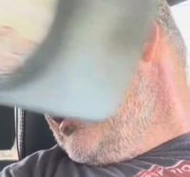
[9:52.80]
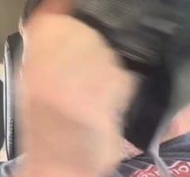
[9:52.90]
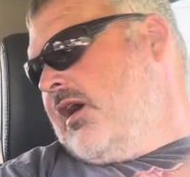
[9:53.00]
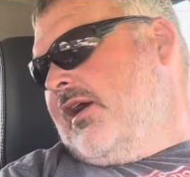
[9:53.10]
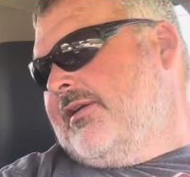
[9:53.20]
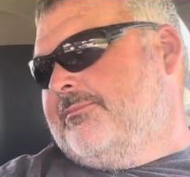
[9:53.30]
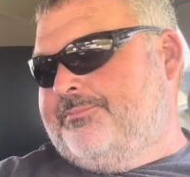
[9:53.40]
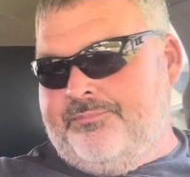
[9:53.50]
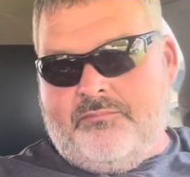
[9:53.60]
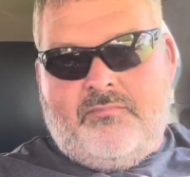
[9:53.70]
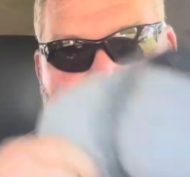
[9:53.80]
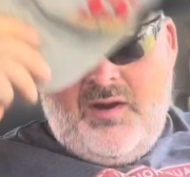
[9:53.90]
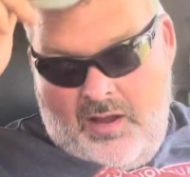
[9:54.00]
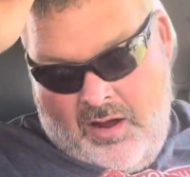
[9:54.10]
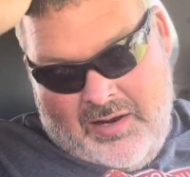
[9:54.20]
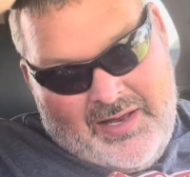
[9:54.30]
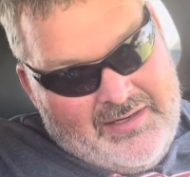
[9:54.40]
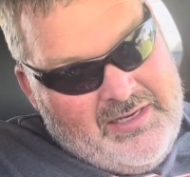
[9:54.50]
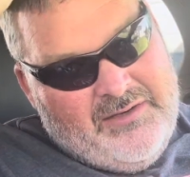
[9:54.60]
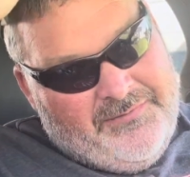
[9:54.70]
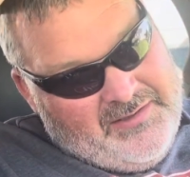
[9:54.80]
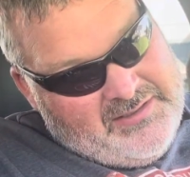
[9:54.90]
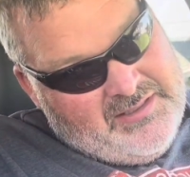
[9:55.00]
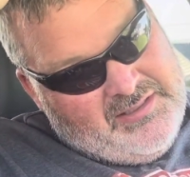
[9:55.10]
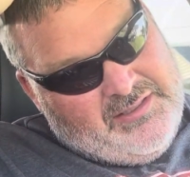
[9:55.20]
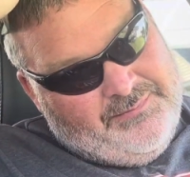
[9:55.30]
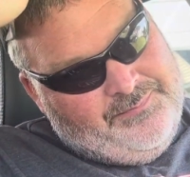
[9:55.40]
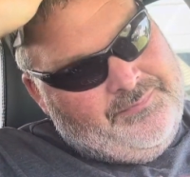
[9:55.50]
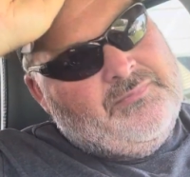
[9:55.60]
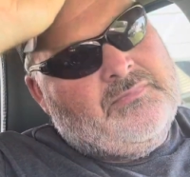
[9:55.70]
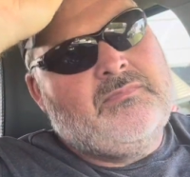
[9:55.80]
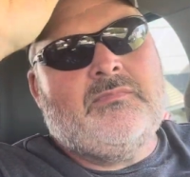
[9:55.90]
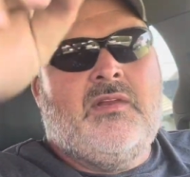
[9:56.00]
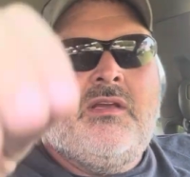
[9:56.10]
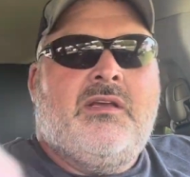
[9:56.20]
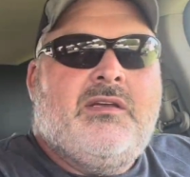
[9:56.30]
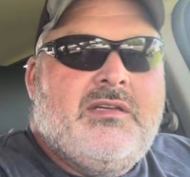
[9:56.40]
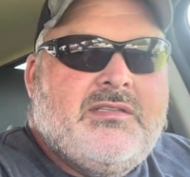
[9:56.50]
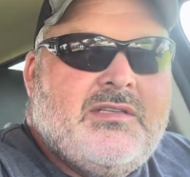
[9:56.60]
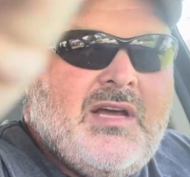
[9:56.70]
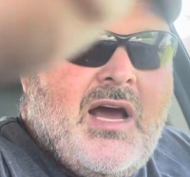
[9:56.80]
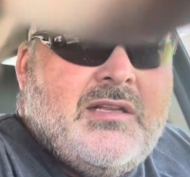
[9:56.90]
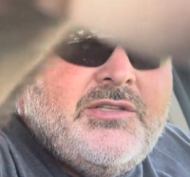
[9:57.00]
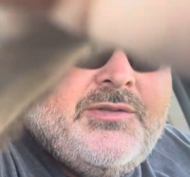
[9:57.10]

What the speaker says: All right, all I need to fix this is the knowledge.